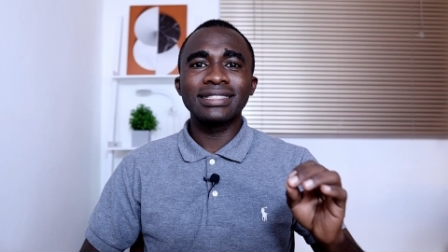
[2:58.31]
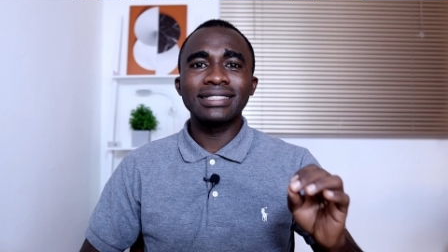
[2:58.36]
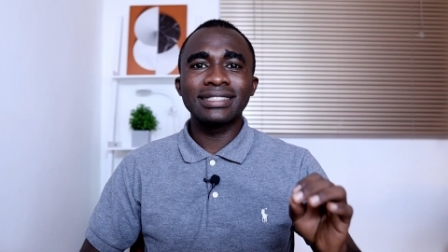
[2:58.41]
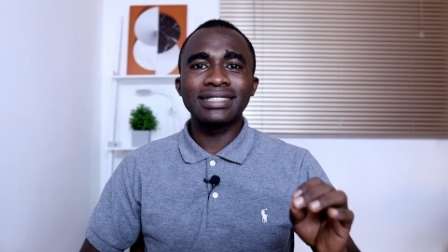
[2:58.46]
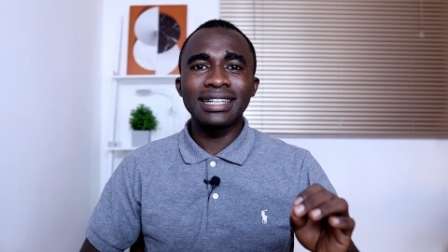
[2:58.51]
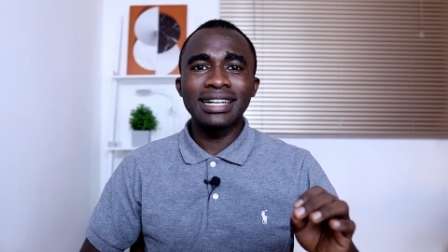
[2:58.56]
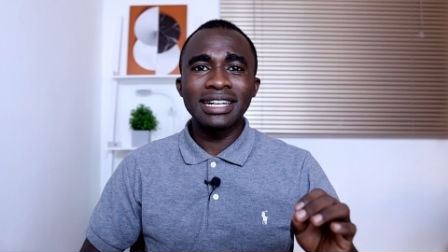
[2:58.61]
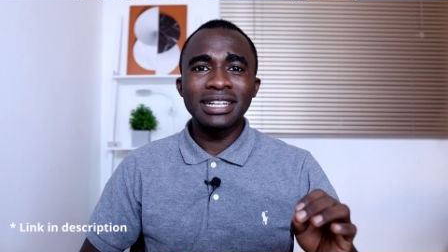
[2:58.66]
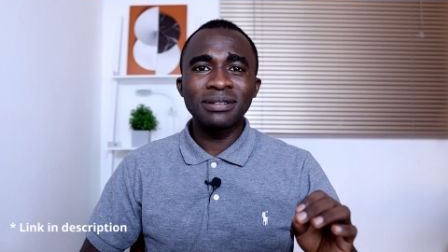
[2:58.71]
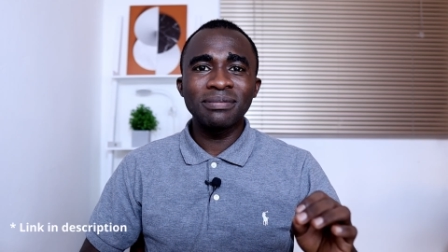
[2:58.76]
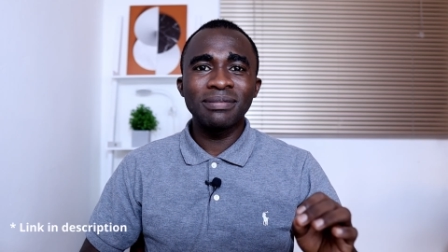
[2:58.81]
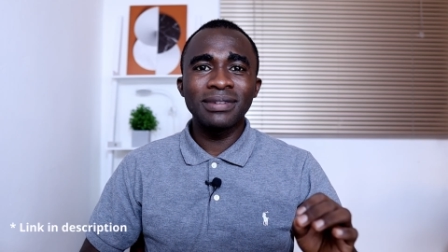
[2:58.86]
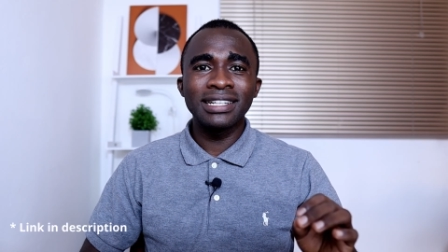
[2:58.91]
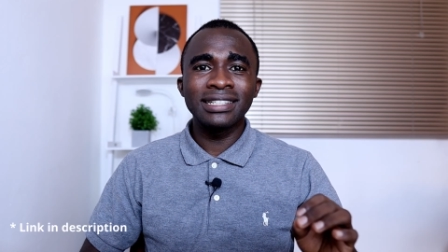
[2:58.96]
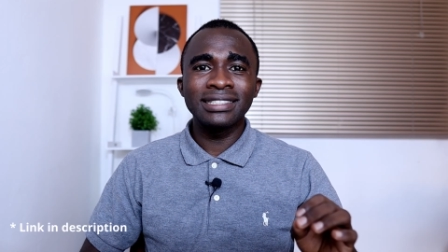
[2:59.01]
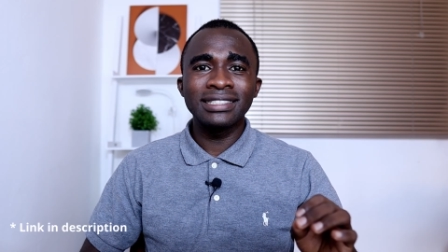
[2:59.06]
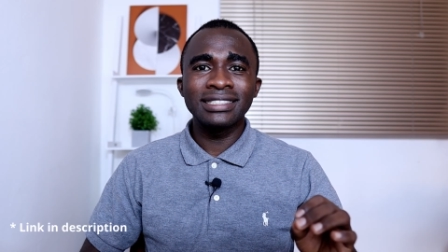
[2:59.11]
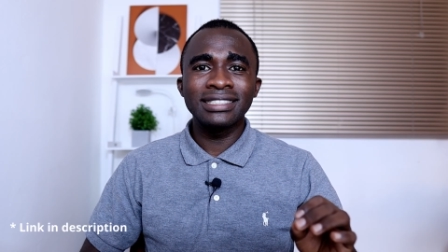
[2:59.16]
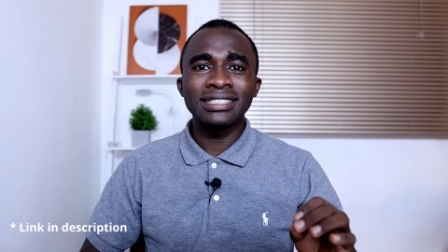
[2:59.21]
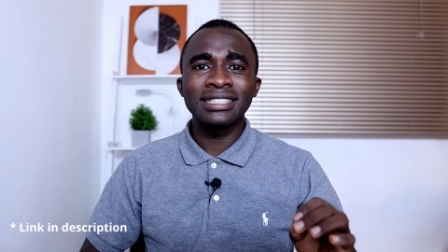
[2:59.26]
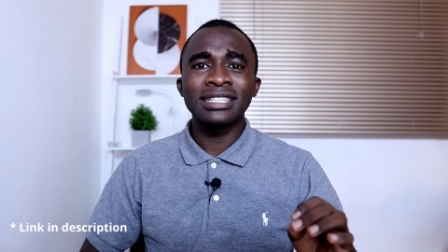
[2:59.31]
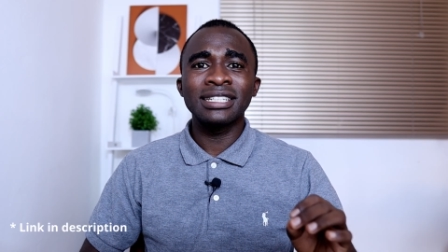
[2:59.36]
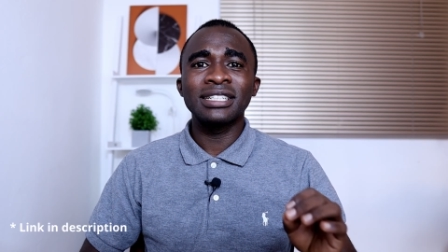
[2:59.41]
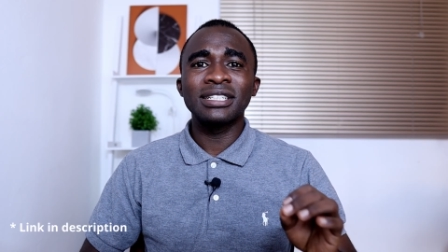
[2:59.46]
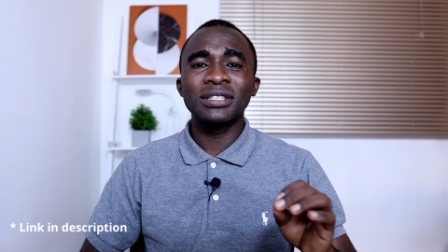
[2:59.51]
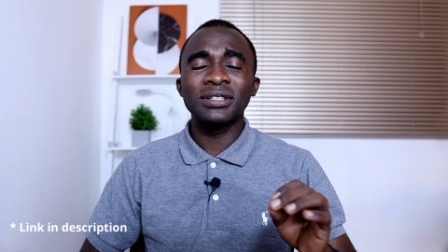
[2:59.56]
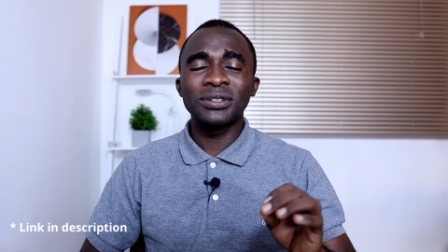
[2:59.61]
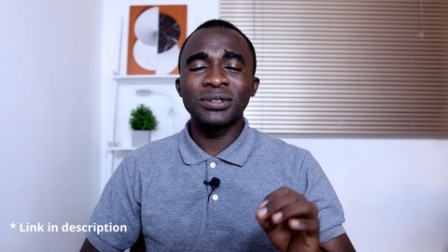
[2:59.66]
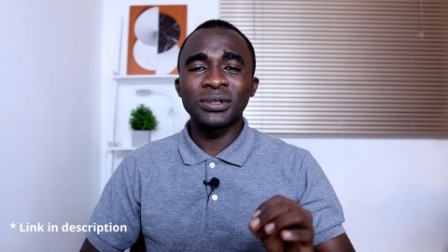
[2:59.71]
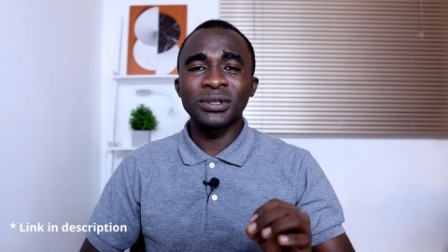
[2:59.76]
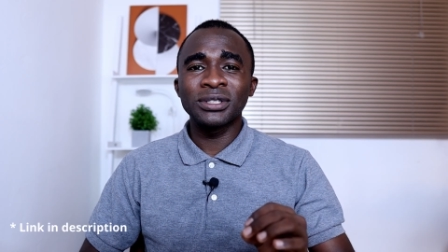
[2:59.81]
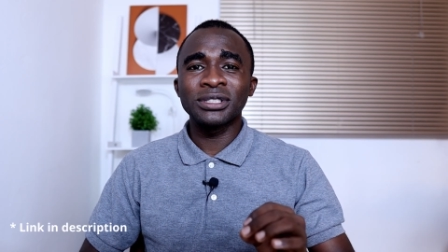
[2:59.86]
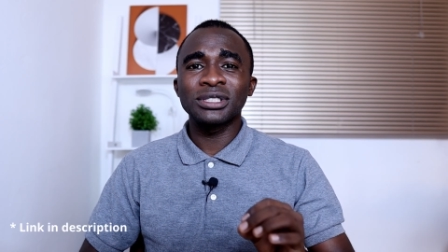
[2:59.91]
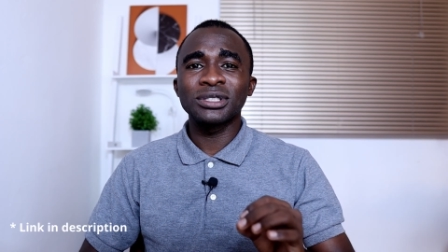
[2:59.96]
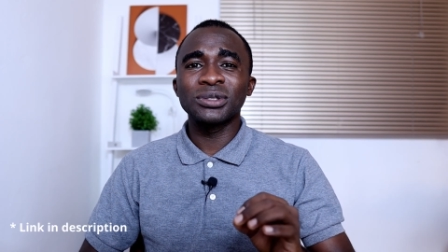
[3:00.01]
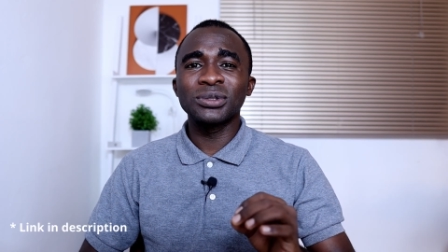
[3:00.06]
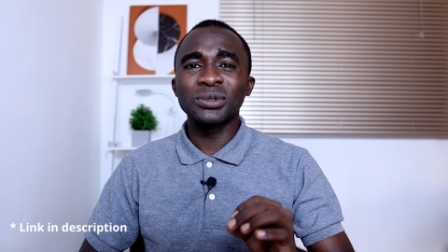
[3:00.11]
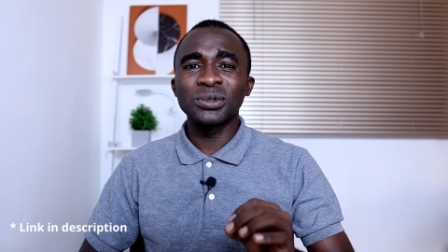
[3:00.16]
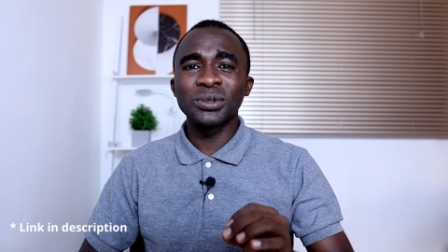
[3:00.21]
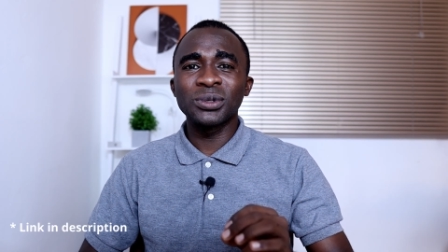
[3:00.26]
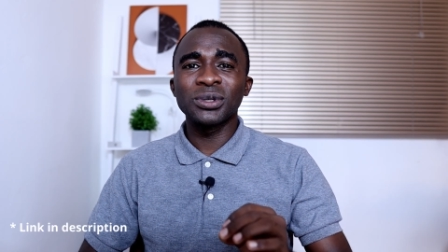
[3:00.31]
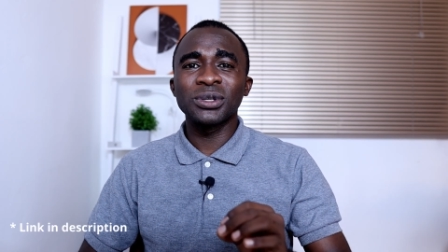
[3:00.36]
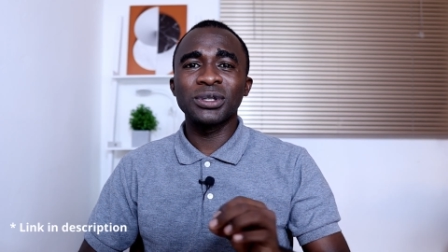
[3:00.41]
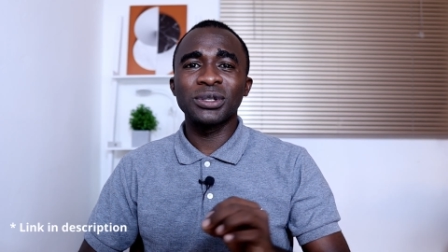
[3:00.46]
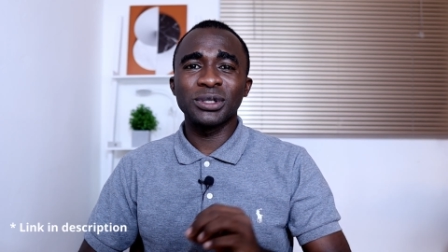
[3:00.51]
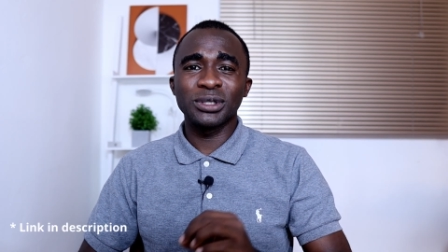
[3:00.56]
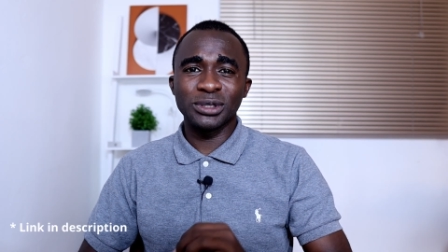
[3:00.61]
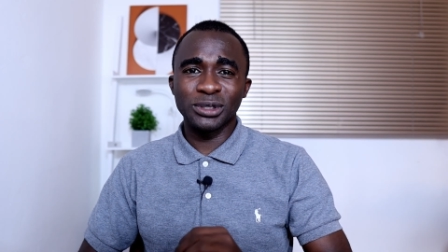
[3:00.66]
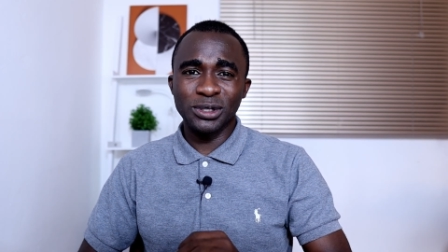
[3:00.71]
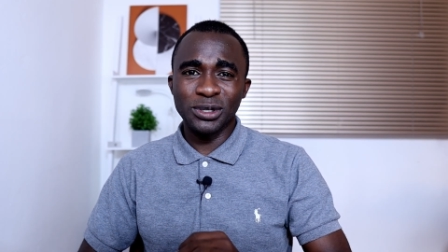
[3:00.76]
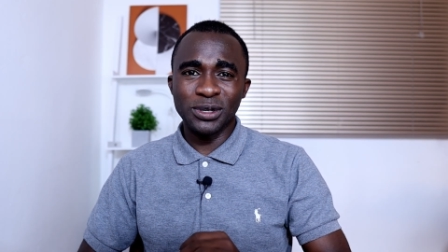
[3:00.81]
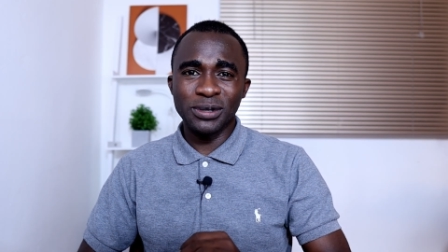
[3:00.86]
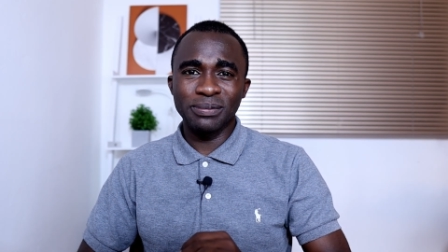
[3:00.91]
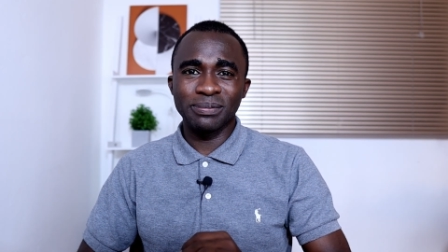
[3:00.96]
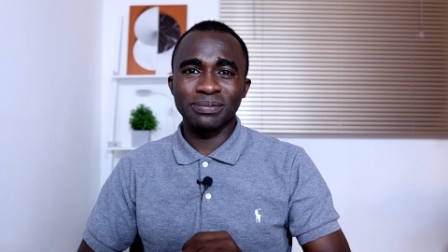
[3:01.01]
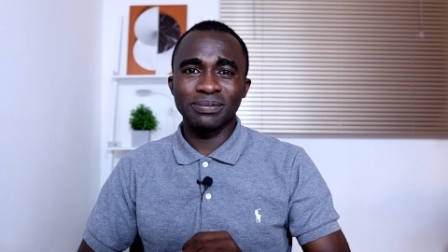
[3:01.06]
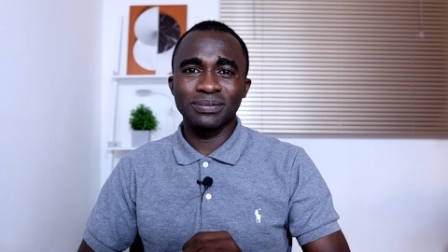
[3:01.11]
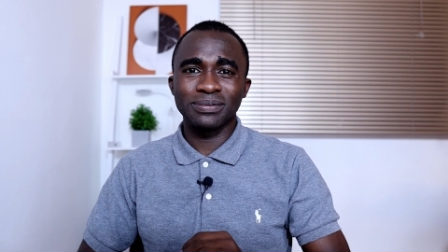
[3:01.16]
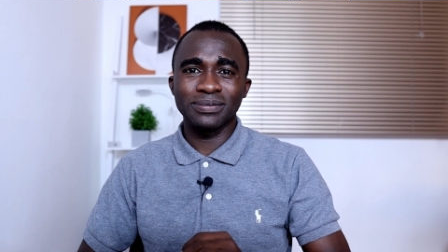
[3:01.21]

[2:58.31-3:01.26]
tagmanager.google.com.